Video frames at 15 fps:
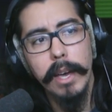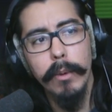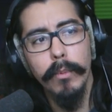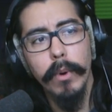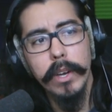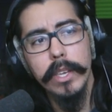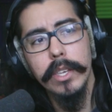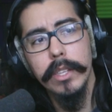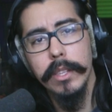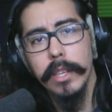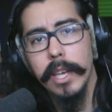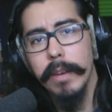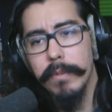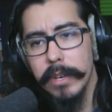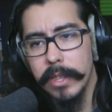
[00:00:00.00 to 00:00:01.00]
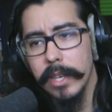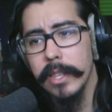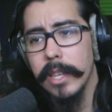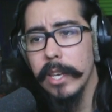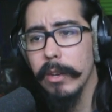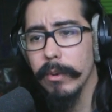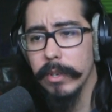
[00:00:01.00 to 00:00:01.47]
that
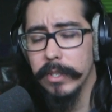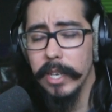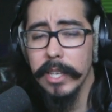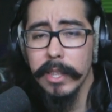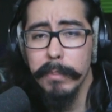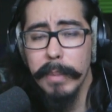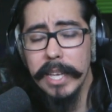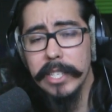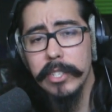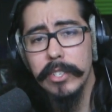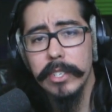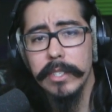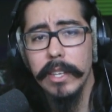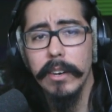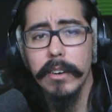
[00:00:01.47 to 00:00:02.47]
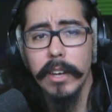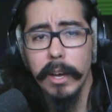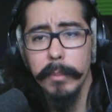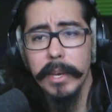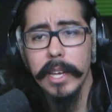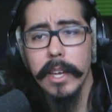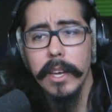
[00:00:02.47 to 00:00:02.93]
everything that you were saying, the messages that are
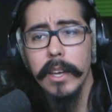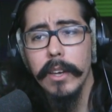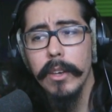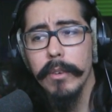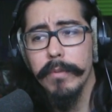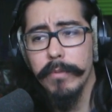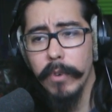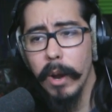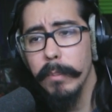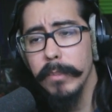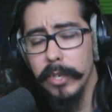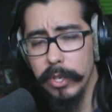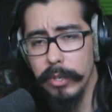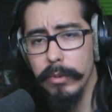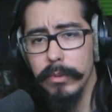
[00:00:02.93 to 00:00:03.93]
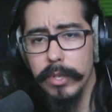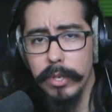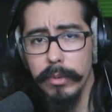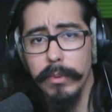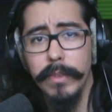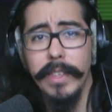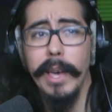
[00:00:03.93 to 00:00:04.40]
coming from you
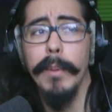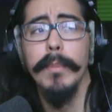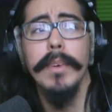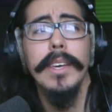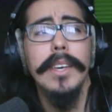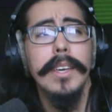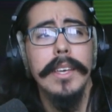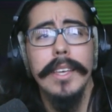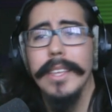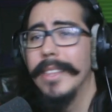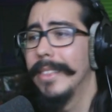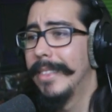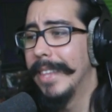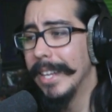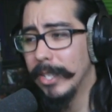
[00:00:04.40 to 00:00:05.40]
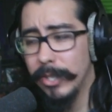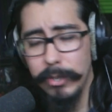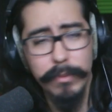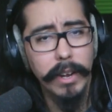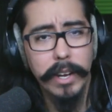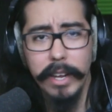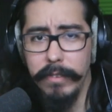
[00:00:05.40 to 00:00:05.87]
to them, that
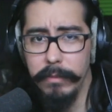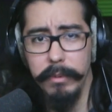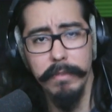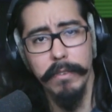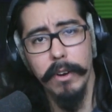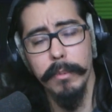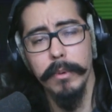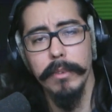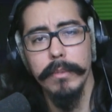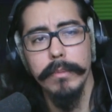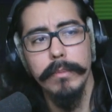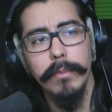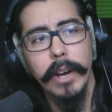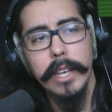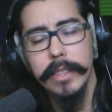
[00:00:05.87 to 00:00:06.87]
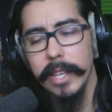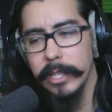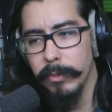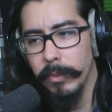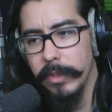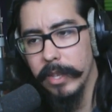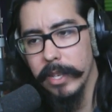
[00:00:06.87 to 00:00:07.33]
do not have to be verbal, right?
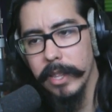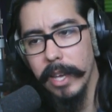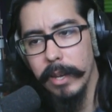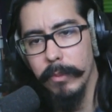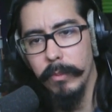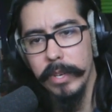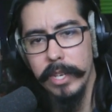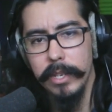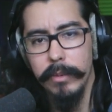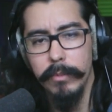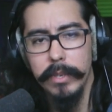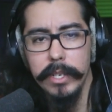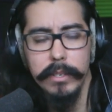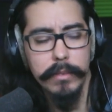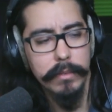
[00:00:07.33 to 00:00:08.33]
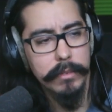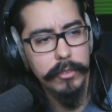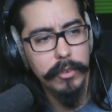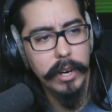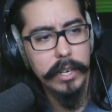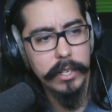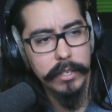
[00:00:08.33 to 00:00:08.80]
That's one thing that we
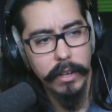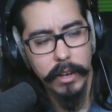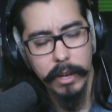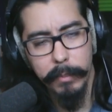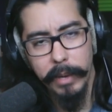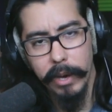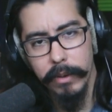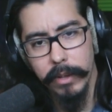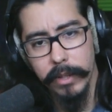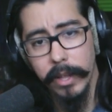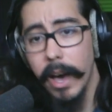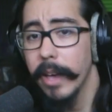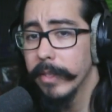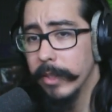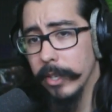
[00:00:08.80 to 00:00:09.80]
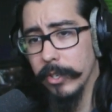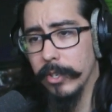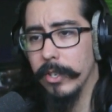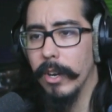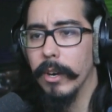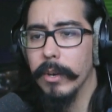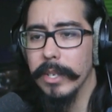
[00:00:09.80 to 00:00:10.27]
try to talk about a lot in this
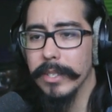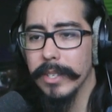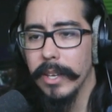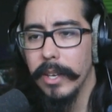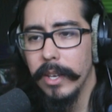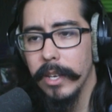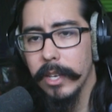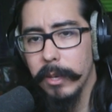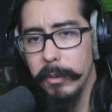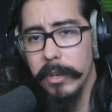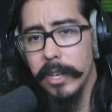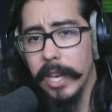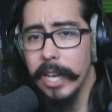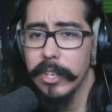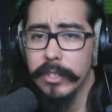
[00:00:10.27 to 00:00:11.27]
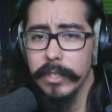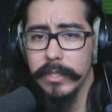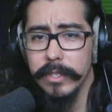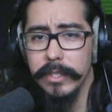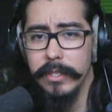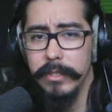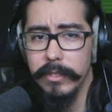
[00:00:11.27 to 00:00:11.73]
show is communication
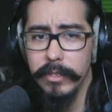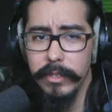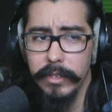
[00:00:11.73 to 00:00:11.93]
is